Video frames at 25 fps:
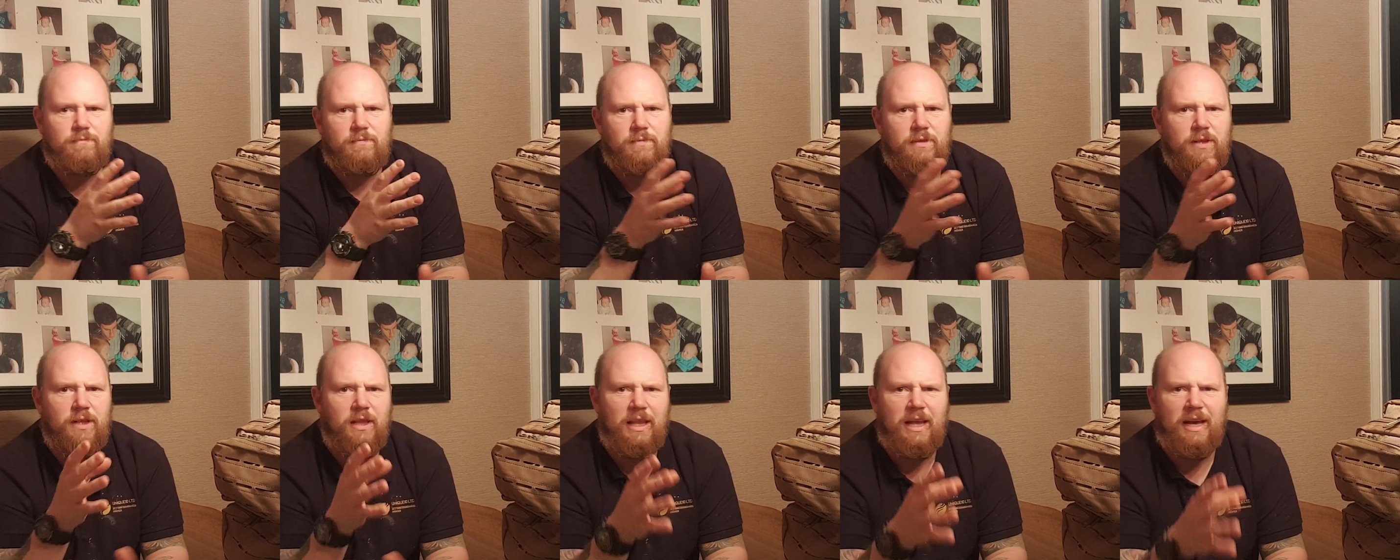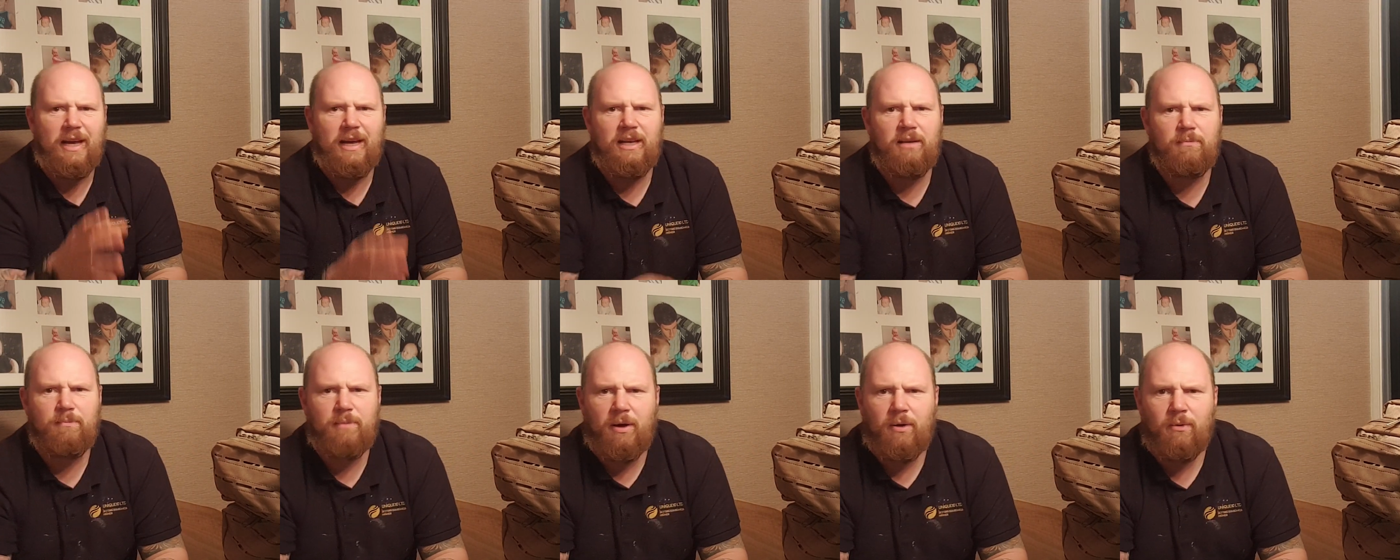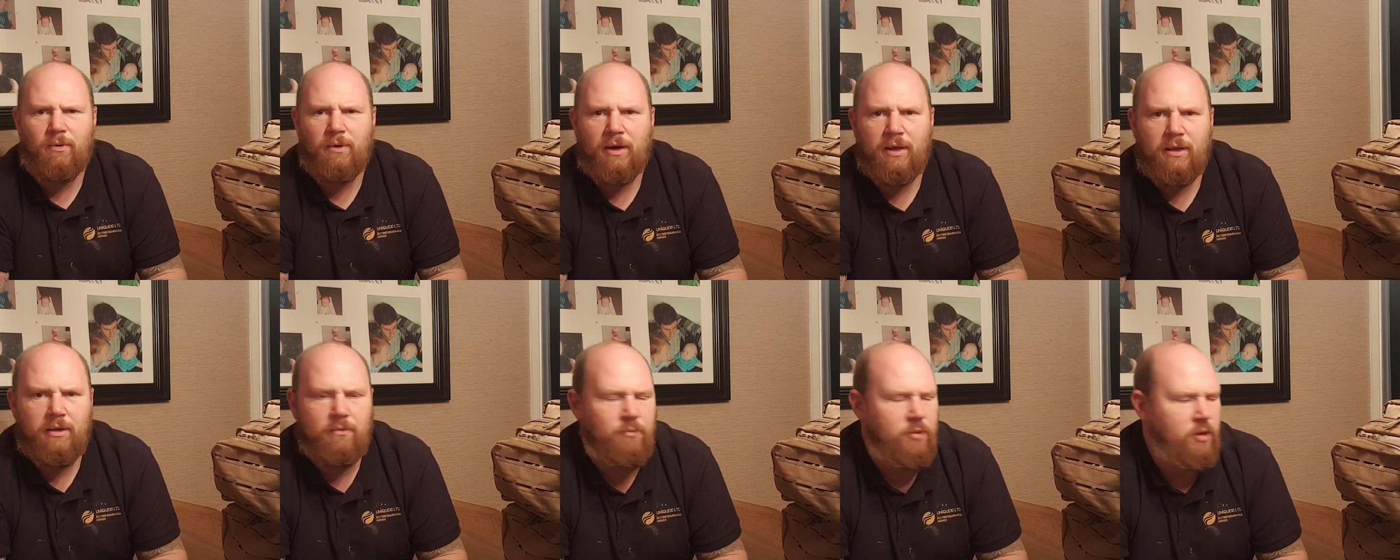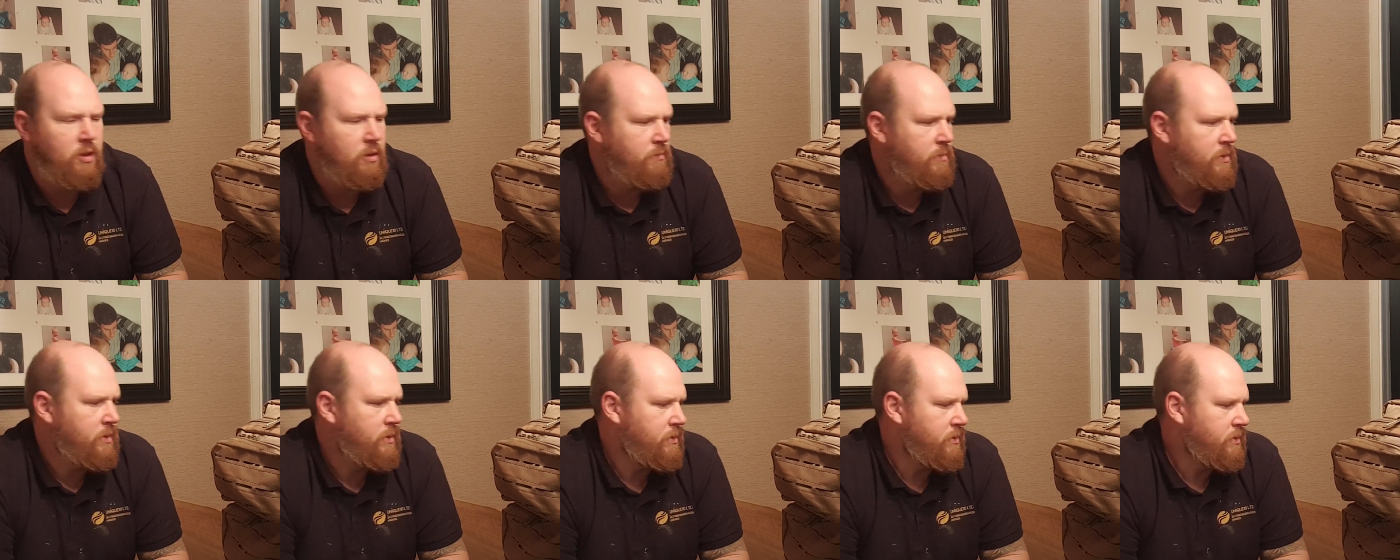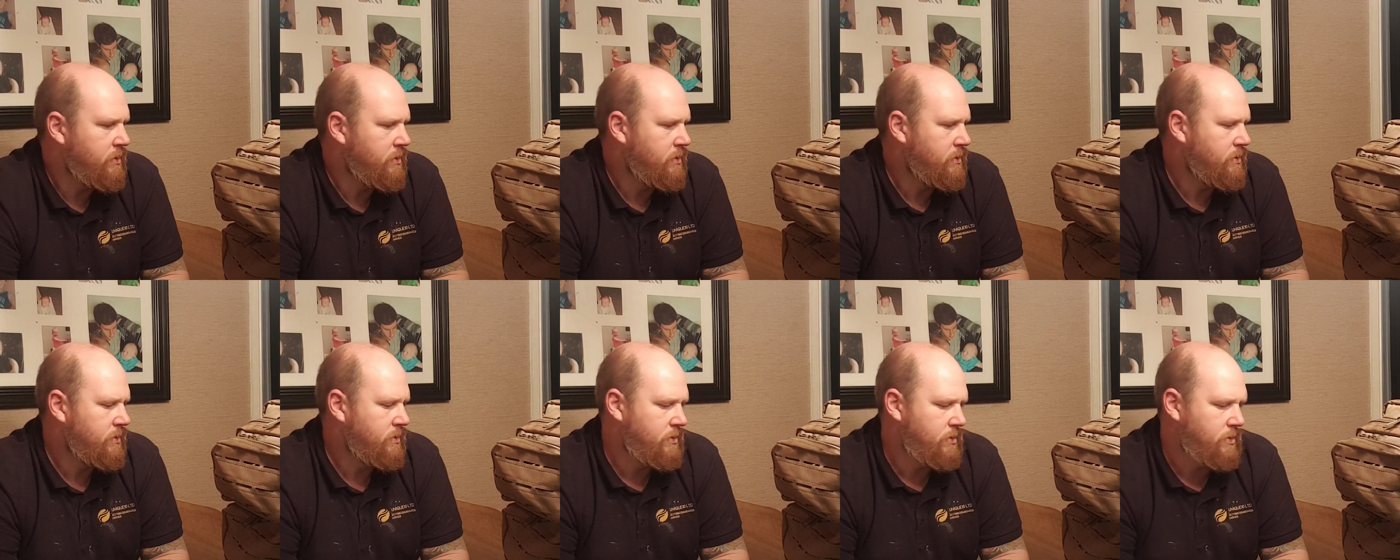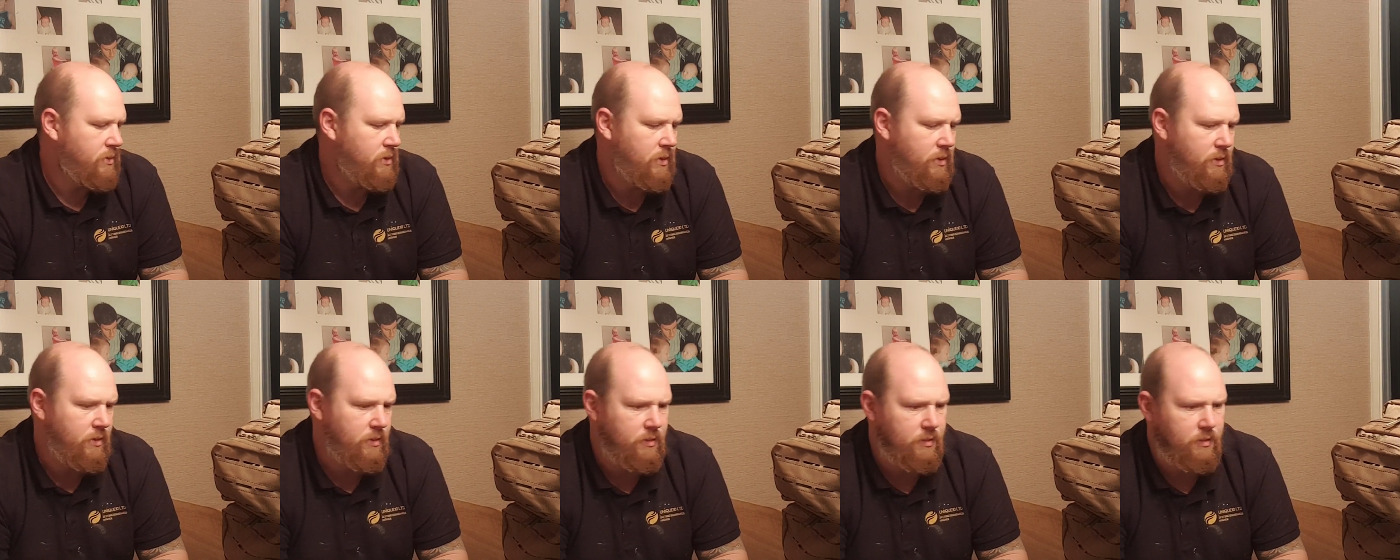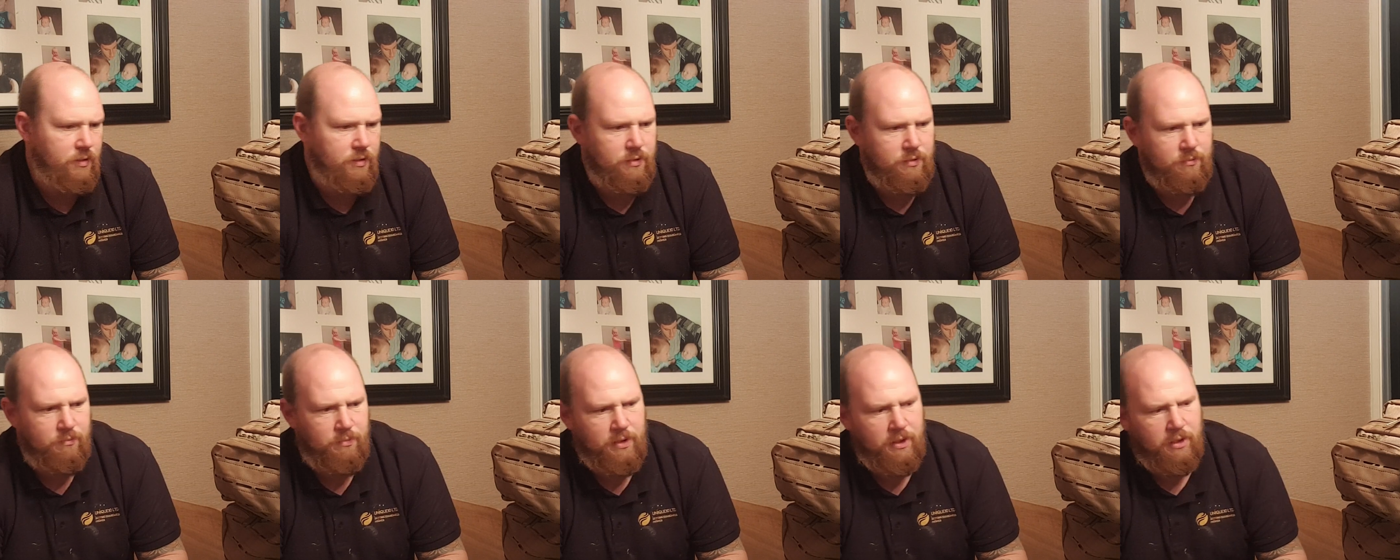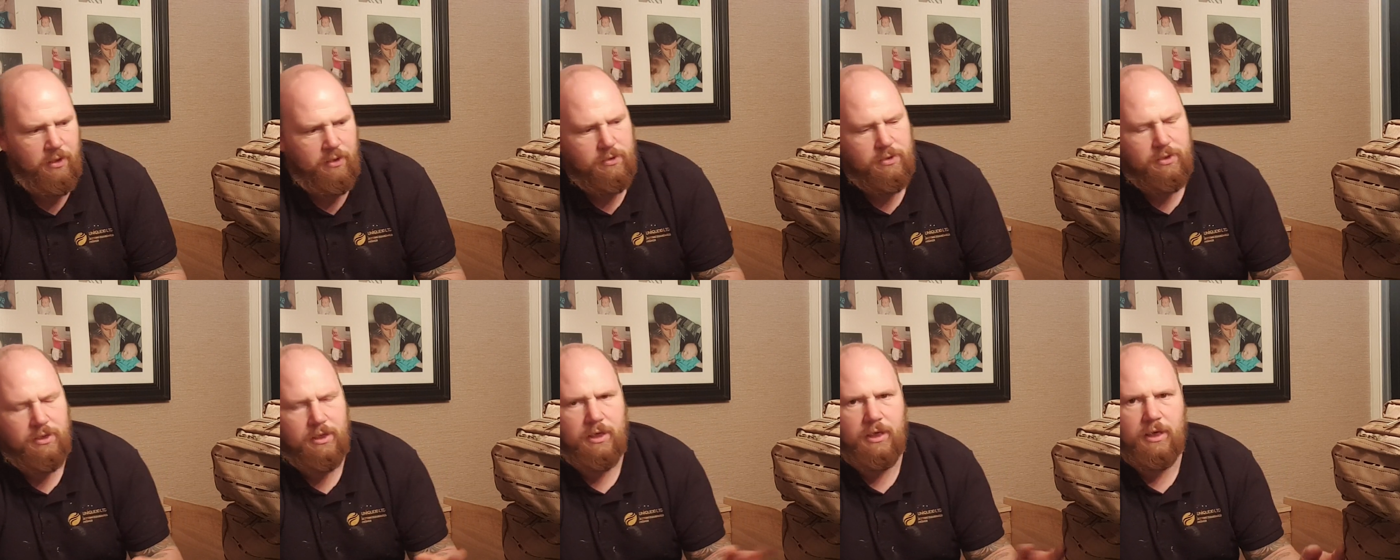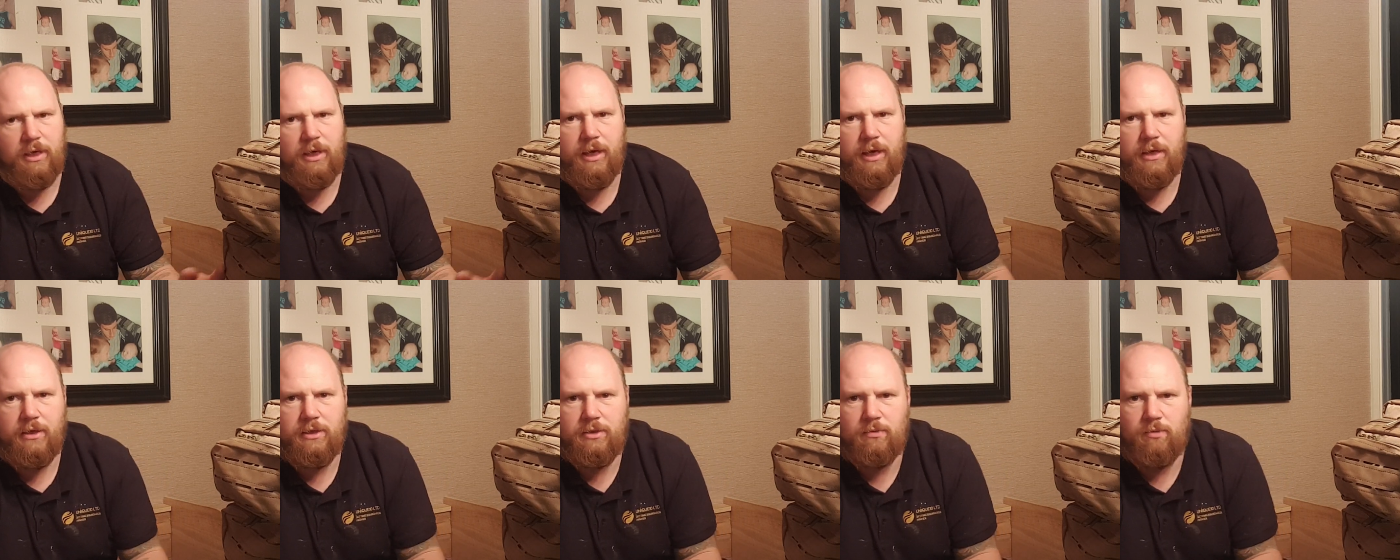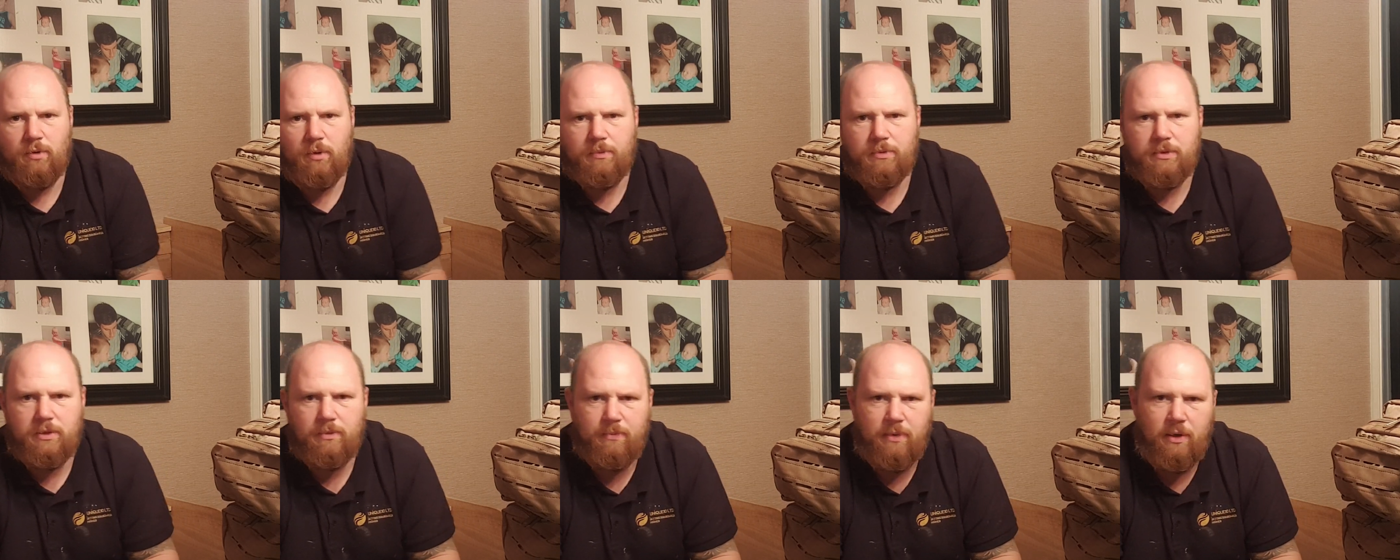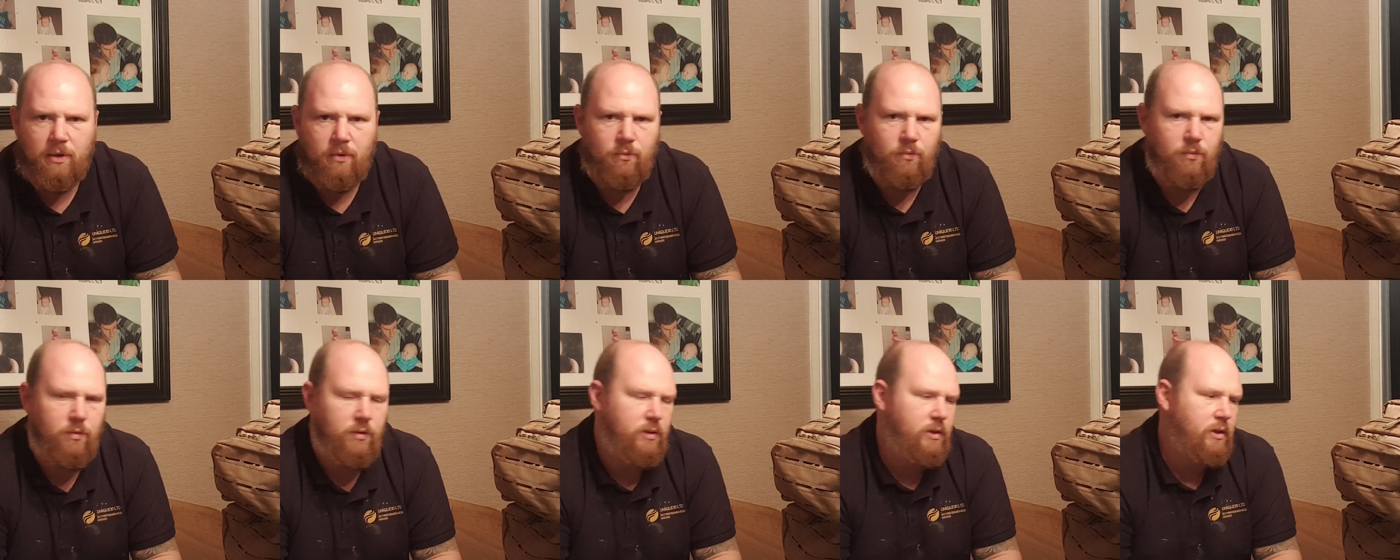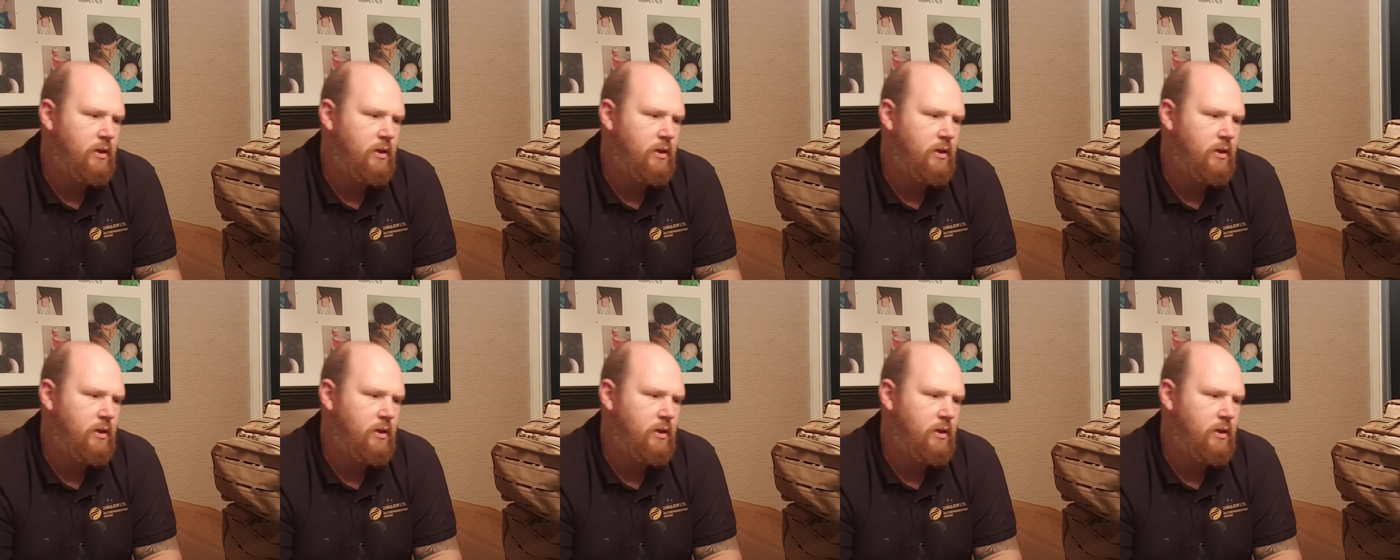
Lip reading: lying about at the moment. So there'll be lots of gear getting swapped about.